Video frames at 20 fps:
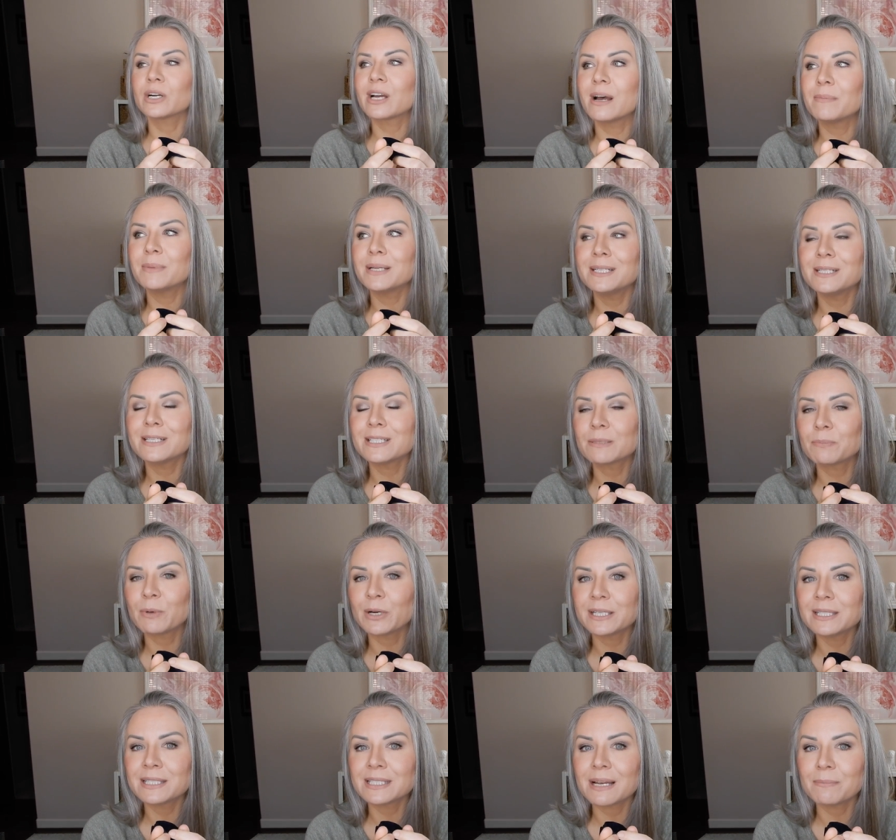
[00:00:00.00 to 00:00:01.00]
We're coming into
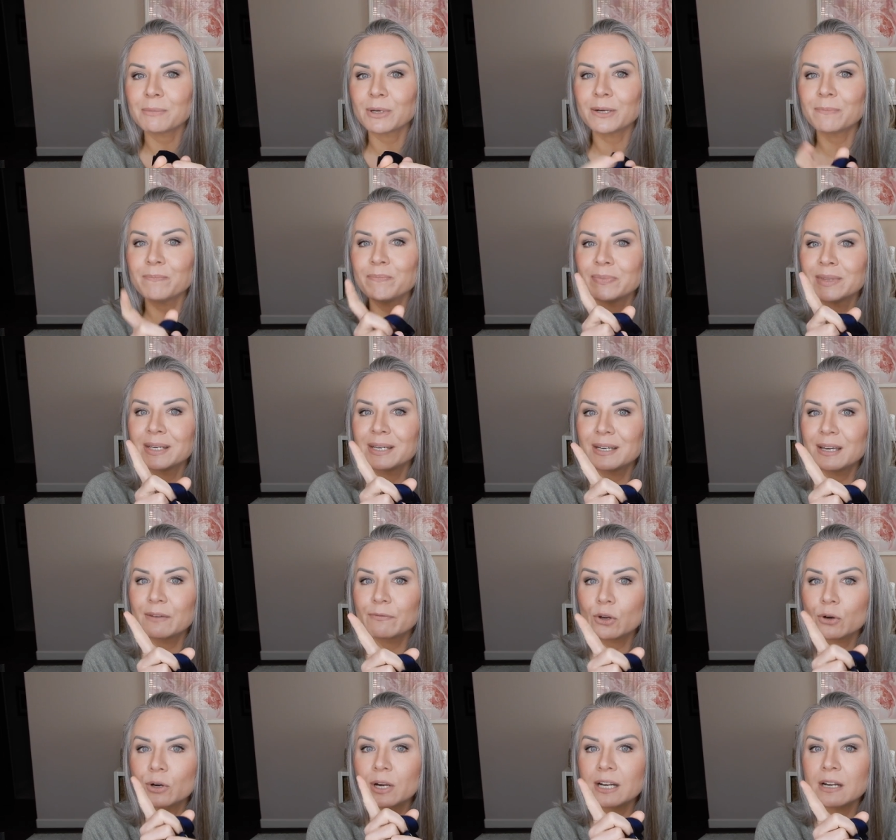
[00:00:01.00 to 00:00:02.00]
spring and summer.
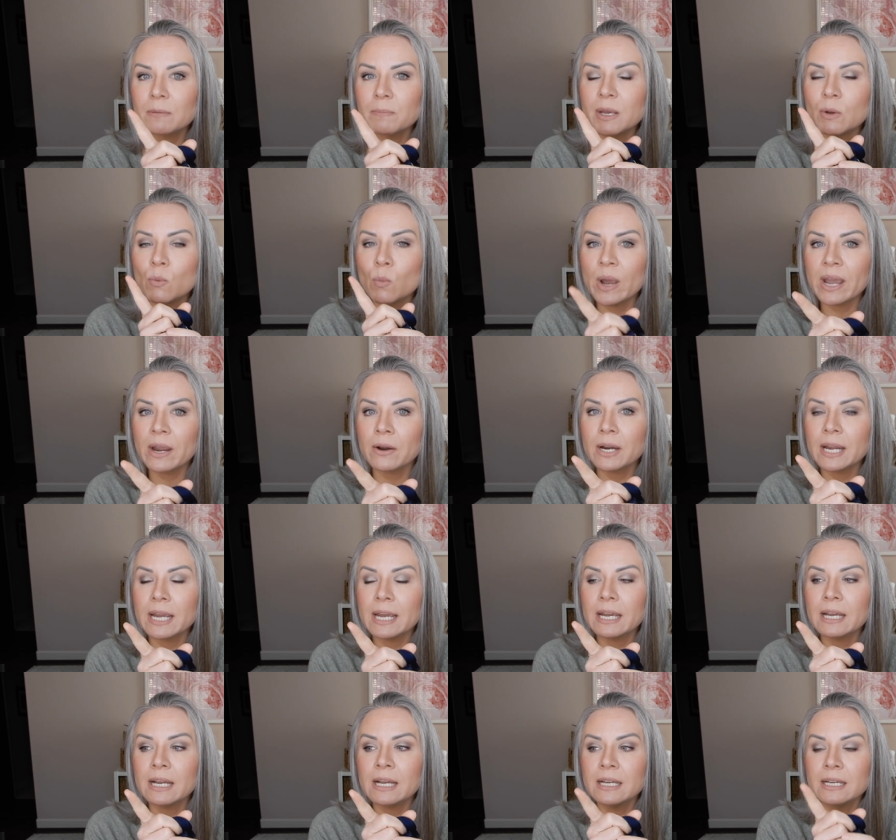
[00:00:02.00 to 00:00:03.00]
If you're gonna be
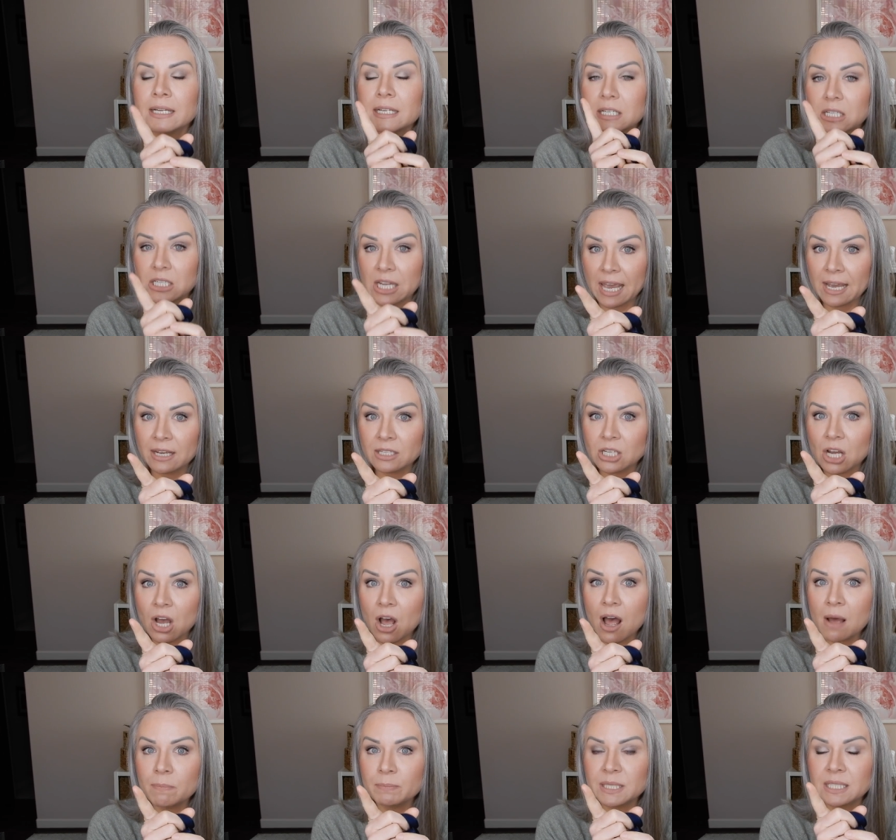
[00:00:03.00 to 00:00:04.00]
wearing tank
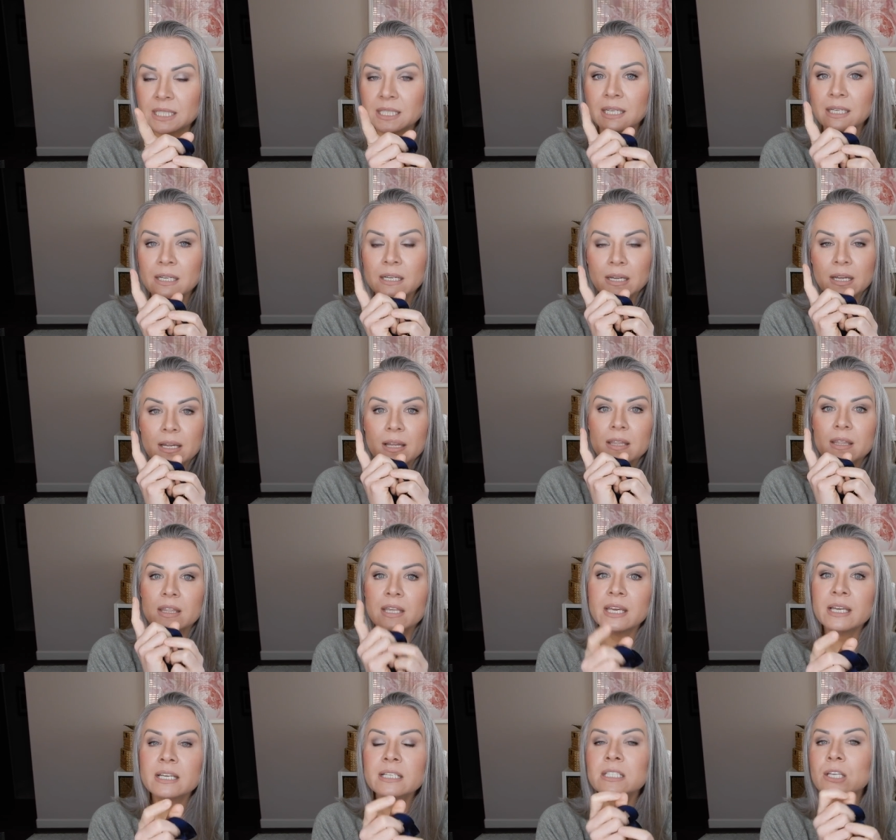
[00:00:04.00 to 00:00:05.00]
tops,
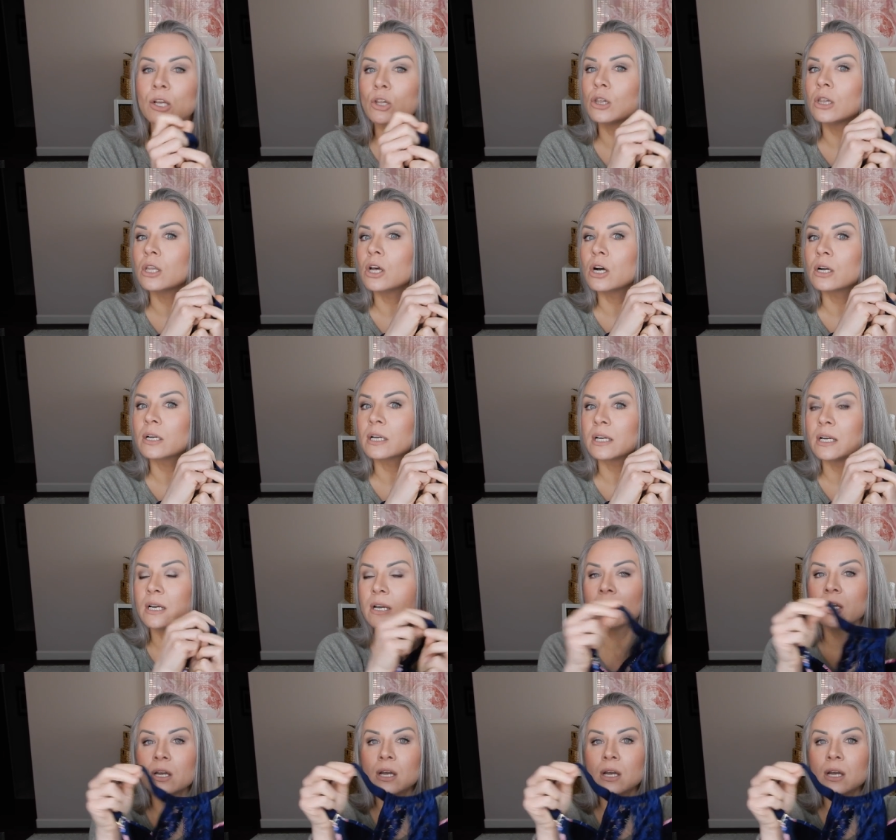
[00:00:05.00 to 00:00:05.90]
these look